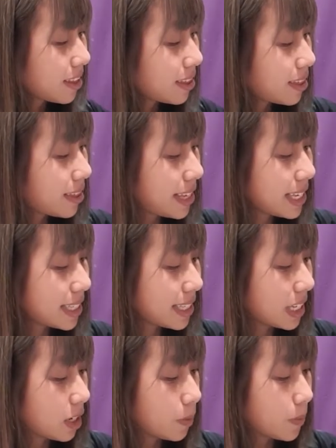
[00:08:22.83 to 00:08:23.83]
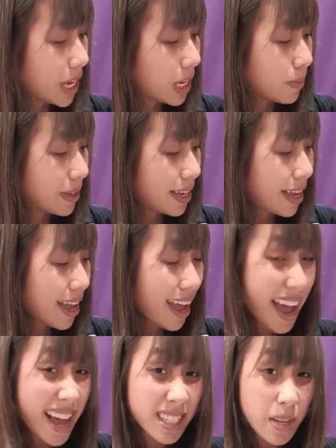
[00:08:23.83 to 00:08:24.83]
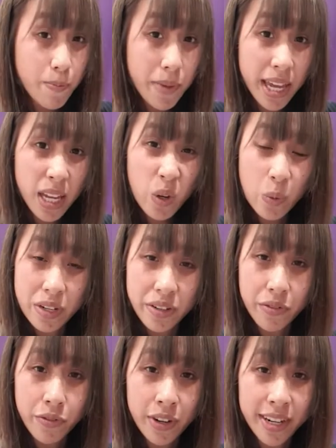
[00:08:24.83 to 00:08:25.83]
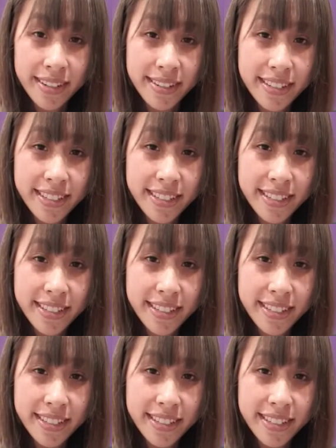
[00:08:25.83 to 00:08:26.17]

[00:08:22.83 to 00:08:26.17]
This little baby has a penguin friend.